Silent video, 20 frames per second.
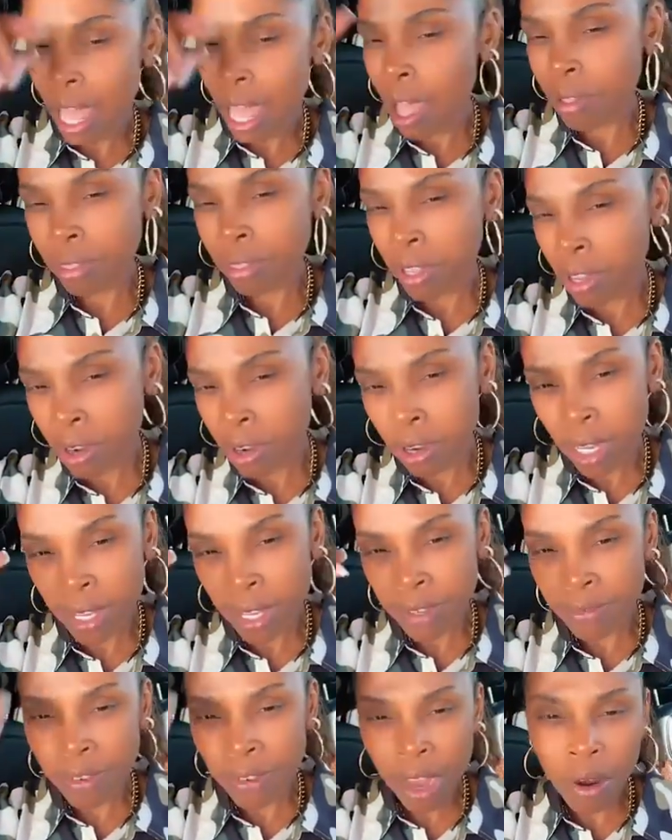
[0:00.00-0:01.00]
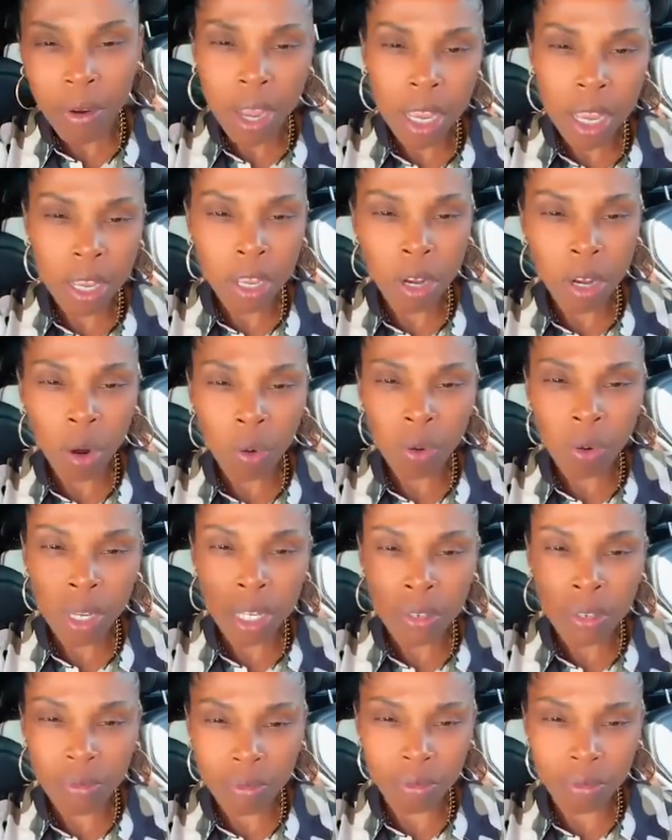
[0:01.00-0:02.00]
out there, he's very,
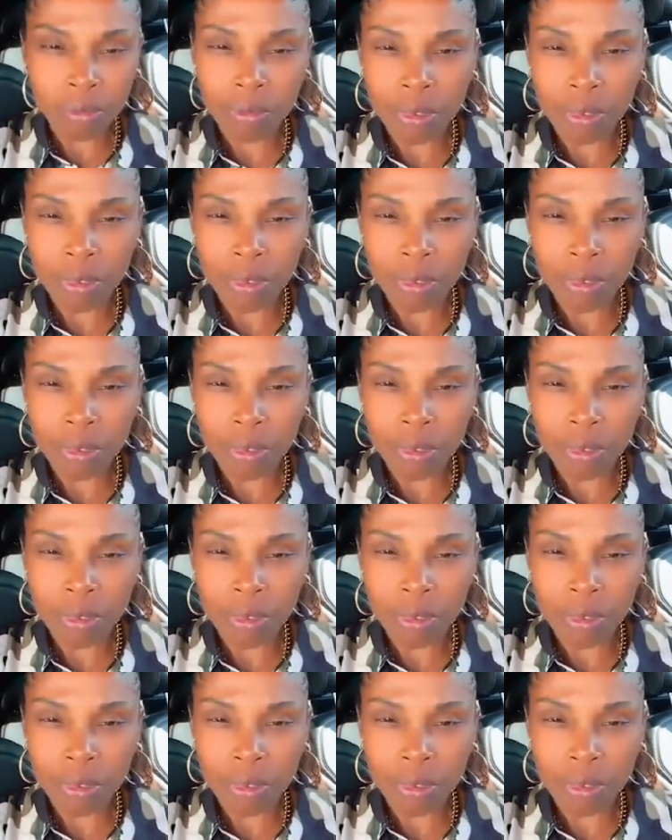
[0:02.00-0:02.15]
he's